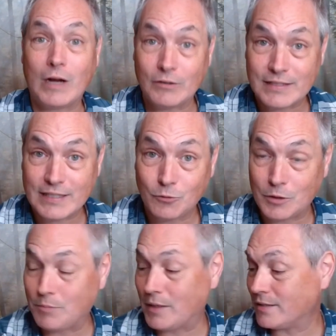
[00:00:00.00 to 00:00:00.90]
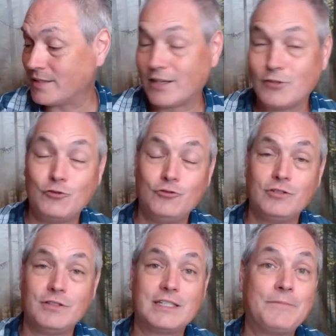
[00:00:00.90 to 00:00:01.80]
outside with my science
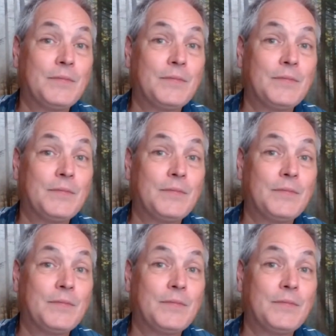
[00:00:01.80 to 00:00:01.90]
students